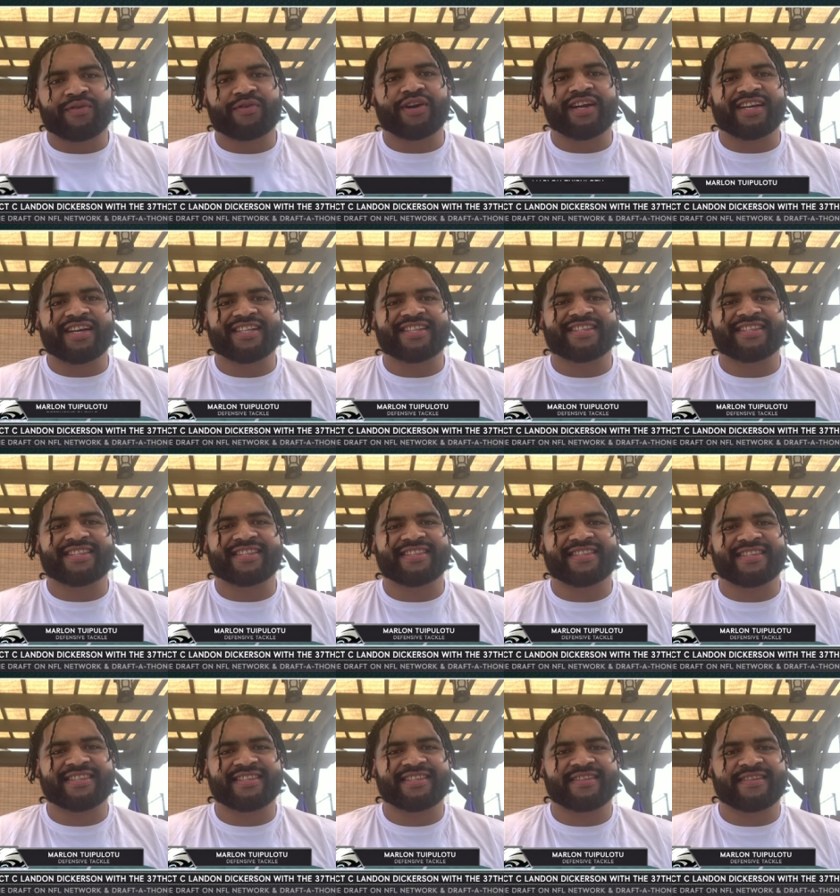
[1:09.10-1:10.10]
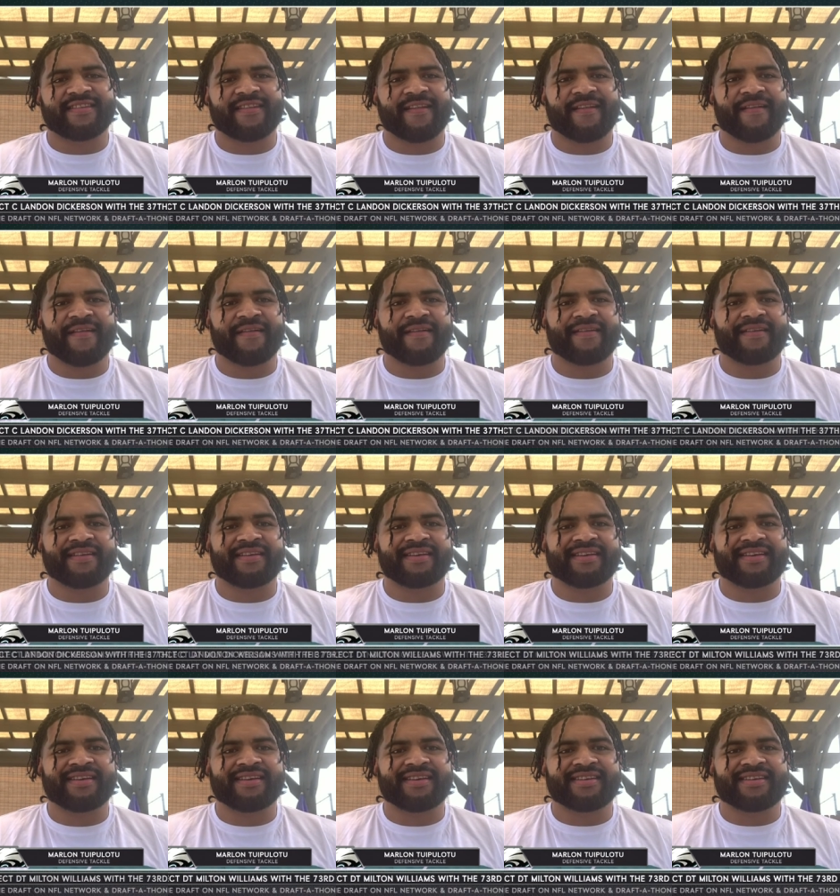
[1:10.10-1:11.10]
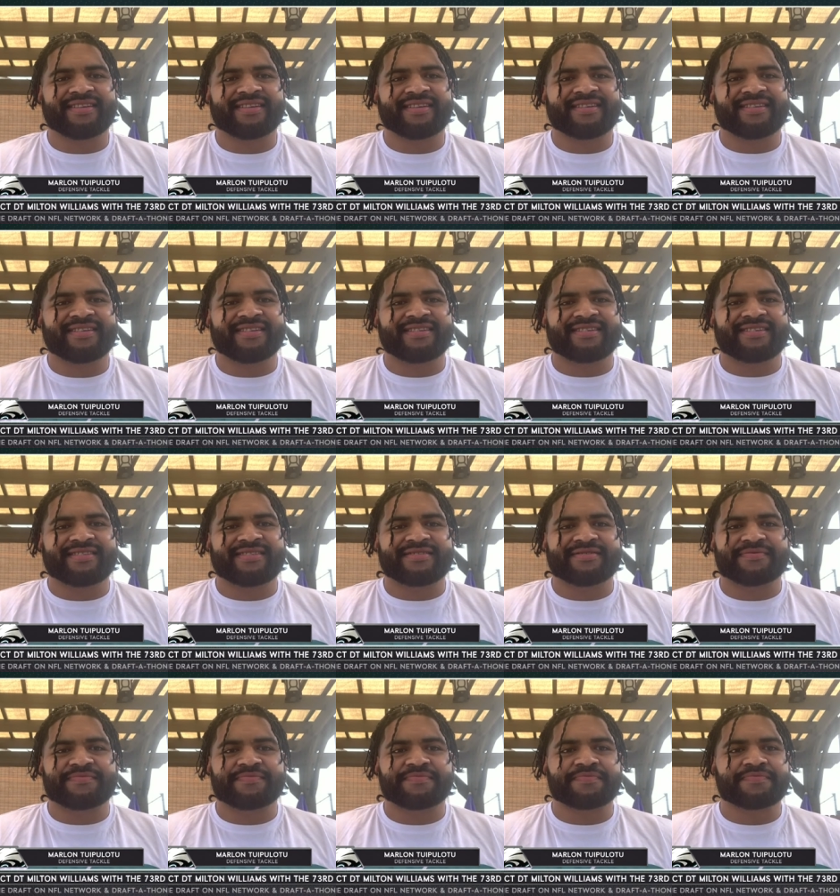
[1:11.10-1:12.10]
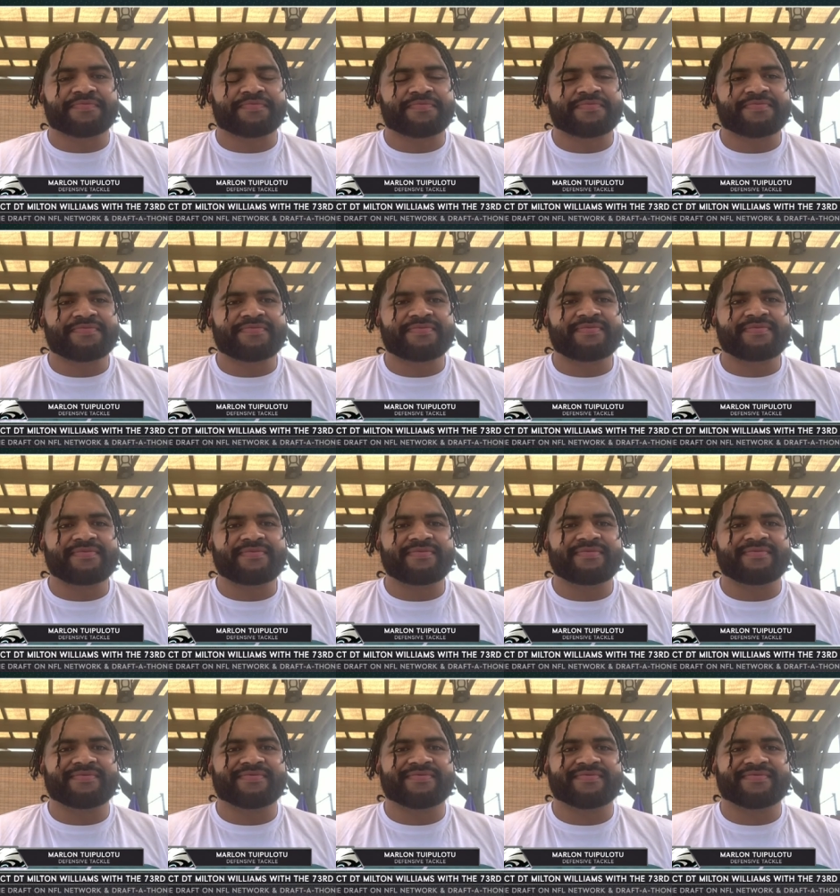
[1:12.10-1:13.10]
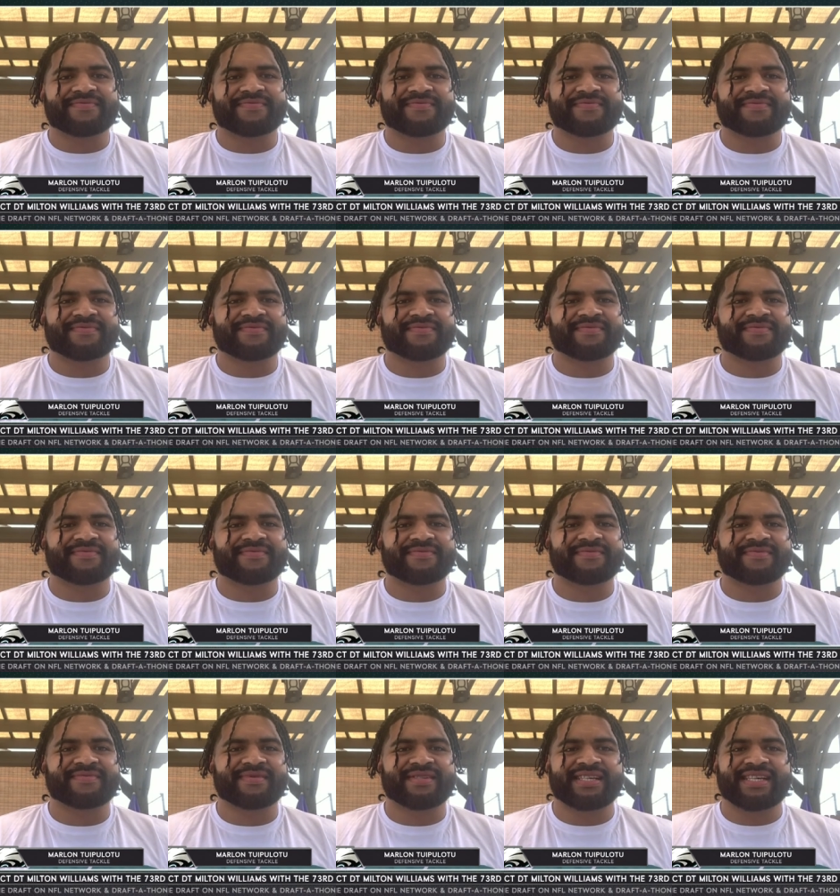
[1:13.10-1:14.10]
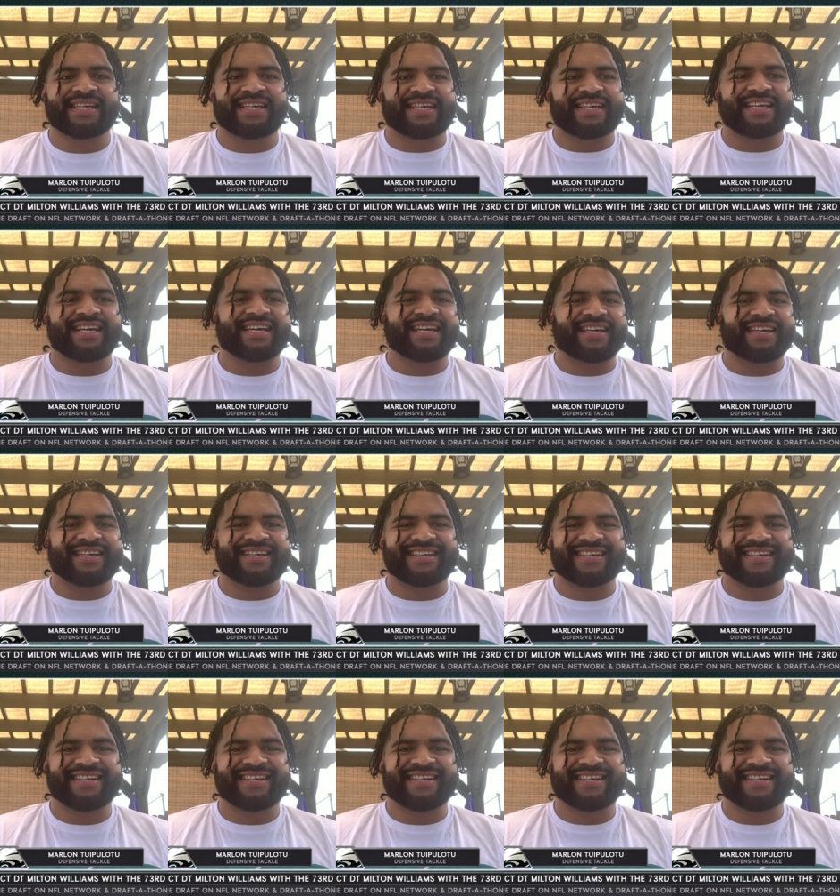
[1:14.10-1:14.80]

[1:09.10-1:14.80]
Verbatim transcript: what does it feel like? What does it feel like for your family, and have you talked to him since uh since you were drafted? Yeah.